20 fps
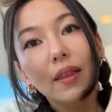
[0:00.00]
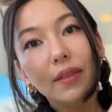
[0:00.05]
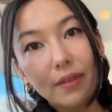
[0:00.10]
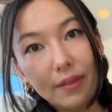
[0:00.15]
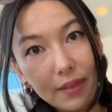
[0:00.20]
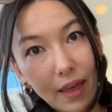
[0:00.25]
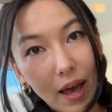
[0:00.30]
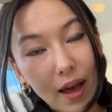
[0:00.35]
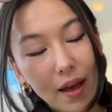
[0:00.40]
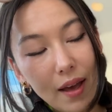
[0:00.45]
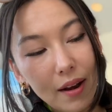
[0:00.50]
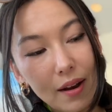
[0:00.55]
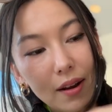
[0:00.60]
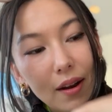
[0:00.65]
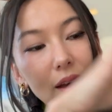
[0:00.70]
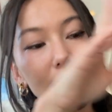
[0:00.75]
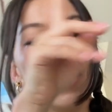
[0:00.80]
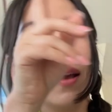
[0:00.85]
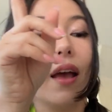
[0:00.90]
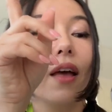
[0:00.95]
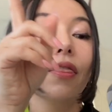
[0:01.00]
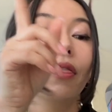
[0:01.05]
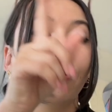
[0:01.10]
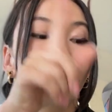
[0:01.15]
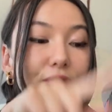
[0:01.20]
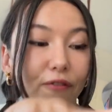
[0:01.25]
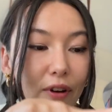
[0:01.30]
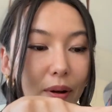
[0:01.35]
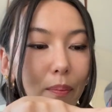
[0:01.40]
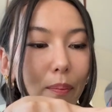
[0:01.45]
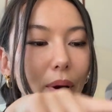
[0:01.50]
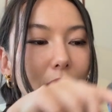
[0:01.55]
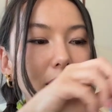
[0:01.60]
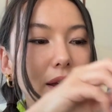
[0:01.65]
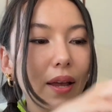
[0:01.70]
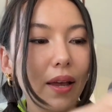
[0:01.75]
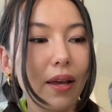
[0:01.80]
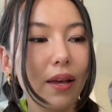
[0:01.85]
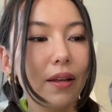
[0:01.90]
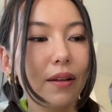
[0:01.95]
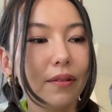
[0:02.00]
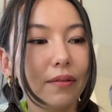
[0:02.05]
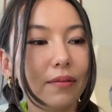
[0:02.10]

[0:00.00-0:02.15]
Then in the front pocket,